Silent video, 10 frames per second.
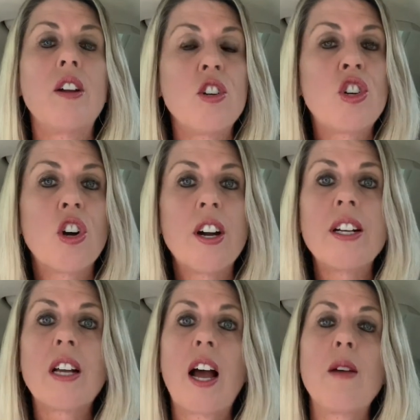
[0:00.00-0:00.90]
during
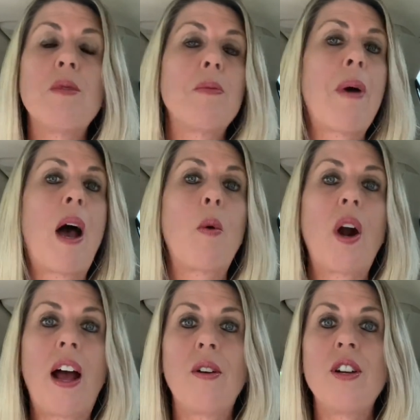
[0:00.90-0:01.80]
times of power
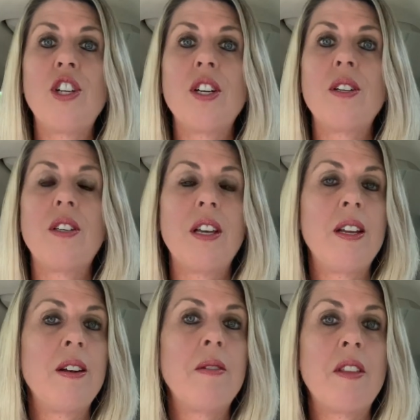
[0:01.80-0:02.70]
outages
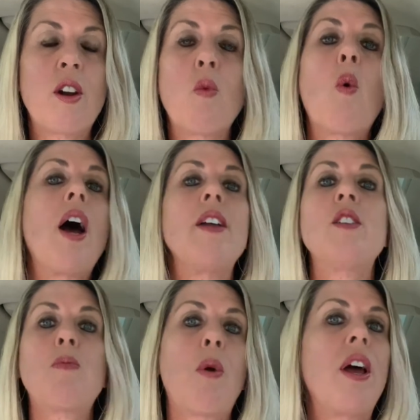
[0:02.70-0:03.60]
in that are
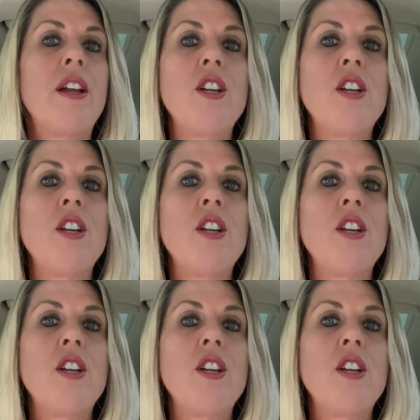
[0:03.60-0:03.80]
widespread,